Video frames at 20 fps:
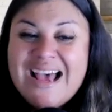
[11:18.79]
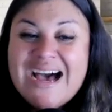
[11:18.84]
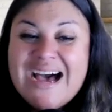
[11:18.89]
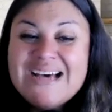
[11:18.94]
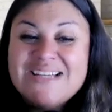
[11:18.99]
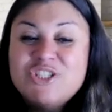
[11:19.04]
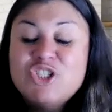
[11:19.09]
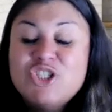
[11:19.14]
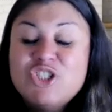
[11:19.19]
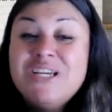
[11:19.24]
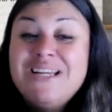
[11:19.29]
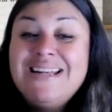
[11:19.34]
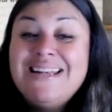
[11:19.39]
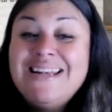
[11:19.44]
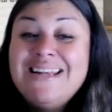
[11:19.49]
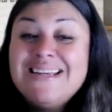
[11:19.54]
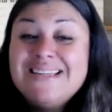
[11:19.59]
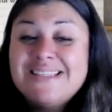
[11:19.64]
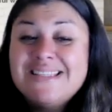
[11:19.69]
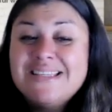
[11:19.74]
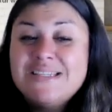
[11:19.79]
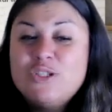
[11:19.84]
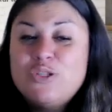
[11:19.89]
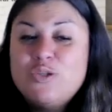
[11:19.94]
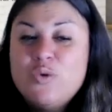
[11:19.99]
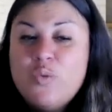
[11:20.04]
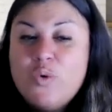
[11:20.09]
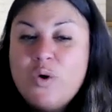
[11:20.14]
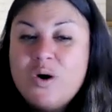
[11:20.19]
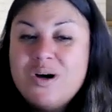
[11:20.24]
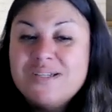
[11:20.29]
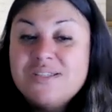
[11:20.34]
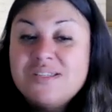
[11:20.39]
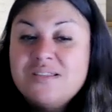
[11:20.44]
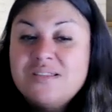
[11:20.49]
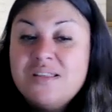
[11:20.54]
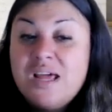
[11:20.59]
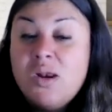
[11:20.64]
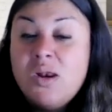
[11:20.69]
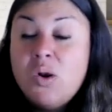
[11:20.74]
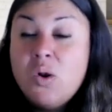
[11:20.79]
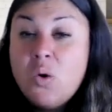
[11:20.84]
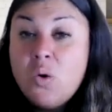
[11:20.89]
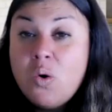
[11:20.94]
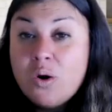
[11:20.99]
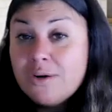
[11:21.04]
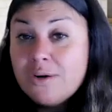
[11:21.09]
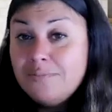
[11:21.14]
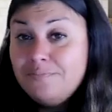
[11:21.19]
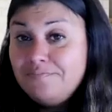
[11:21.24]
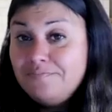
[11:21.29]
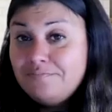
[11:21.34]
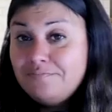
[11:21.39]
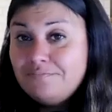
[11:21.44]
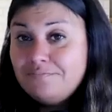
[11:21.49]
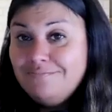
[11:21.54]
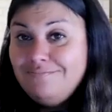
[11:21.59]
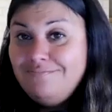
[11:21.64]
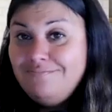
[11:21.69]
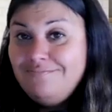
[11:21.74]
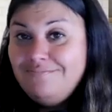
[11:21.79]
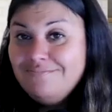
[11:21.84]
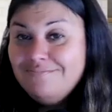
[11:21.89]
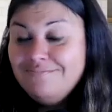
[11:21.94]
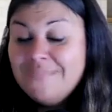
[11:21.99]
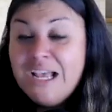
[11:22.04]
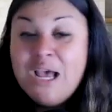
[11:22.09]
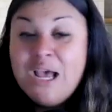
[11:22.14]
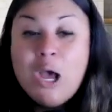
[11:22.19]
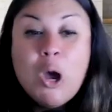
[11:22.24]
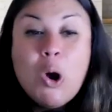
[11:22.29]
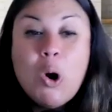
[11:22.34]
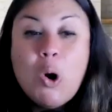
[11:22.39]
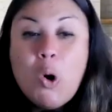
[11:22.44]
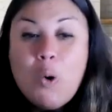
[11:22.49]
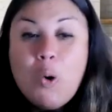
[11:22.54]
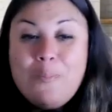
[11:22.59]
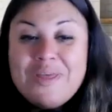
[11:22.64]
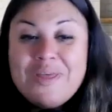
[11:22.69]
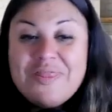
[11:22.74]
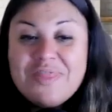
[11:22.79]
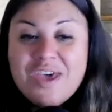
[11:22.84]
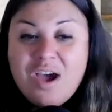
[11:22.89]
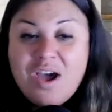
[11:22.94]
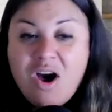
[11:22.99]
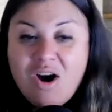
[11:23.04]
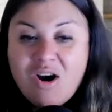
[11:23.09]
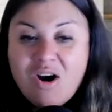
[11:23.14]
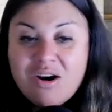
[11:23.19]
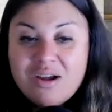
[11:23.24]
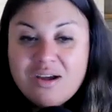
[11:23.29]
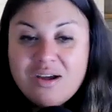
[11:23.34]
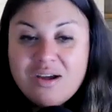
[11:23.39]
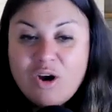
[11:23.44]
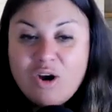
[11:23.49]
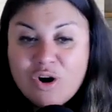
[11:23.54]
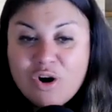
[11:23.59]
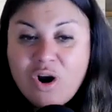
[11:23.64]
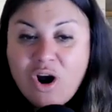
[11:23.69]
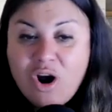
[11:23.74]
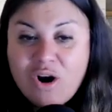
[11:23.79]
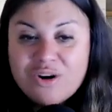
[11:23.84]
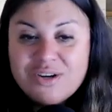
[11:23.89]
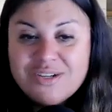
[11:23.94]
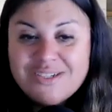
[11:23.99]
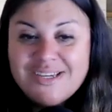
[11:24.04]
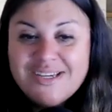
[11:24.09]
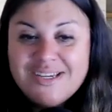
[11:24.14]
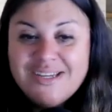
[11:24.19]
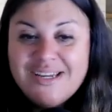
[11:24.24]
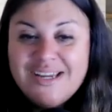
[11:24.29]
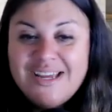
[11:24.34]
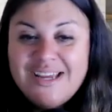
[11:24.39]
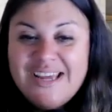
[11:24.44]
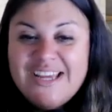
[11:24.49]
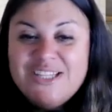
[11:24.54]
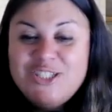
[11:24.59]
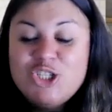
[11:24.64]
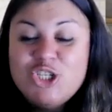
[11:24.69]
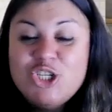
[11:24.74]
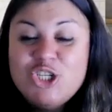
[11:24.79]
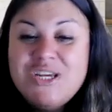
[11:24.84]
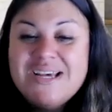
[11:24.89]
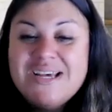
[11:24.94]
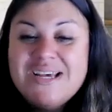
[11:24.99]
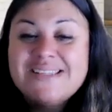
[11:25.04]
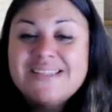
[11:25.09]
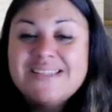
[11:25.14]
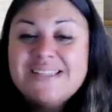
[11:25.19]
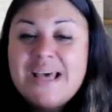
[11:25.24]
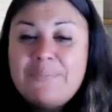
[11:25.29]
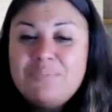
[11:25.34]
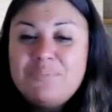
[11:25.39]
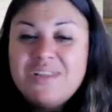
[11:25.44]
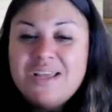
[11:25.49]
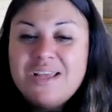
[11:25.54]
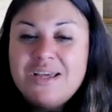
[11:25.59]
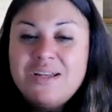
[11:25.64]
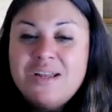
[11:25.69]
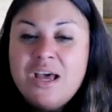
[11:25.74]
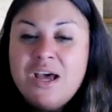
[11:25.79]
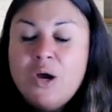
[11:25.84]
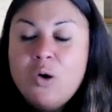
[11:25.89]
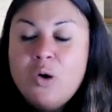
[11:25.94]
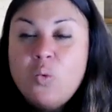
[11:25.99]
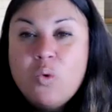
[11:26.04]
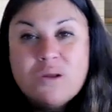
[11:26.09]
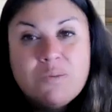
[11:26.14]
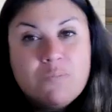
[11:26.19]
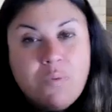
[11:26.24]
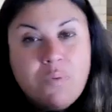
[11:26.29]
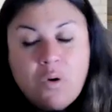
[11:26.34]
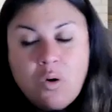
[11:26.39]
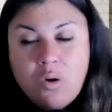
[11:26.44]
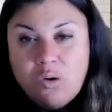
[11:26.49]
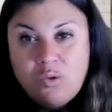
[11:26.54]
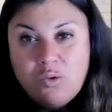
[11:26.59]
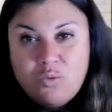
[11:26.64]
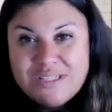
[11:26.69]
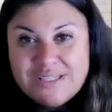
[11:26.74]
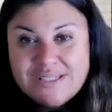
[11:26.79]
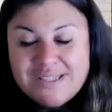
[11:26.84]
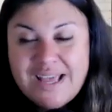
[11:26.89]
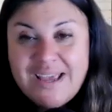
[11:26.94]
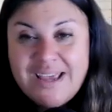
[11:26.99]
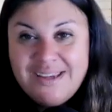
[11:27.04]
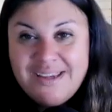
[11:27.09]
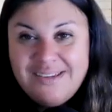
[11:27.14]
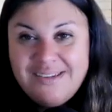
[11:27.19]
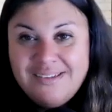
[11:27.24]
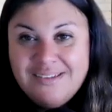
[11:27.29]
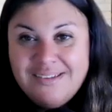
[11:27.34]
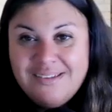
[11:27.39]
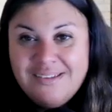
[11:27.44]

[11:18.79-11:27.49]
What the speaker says: As she listened to us, the Lord opened the heart, her heart, and she accepted what Paul was saying.